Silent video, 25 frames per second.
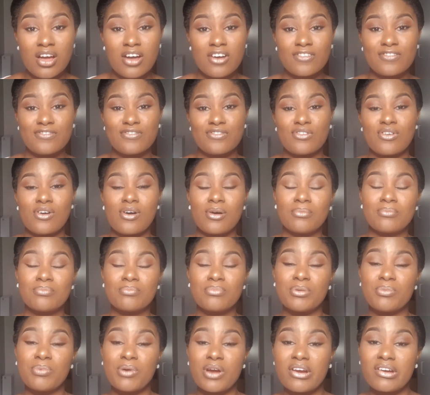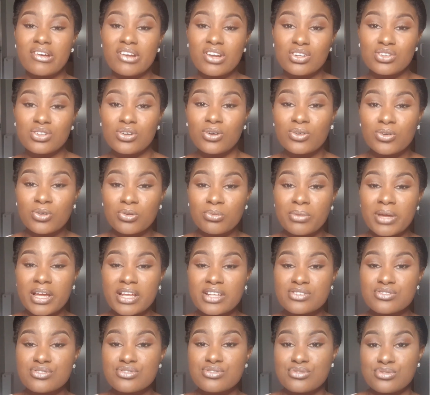from preparing your
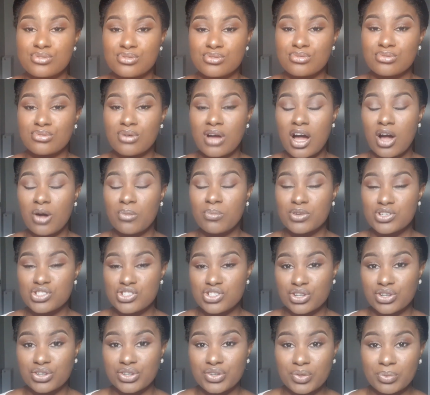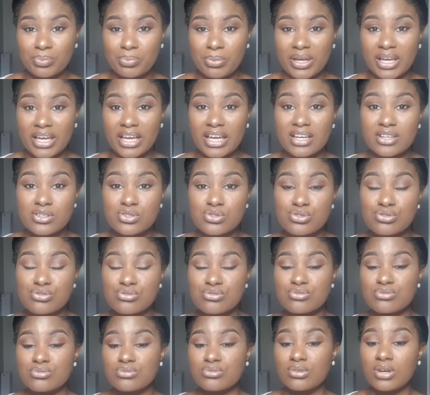documents to how much you're going to pay
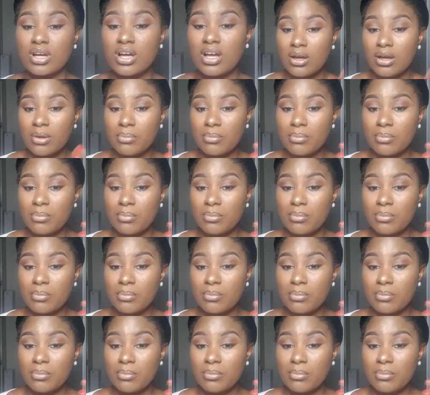to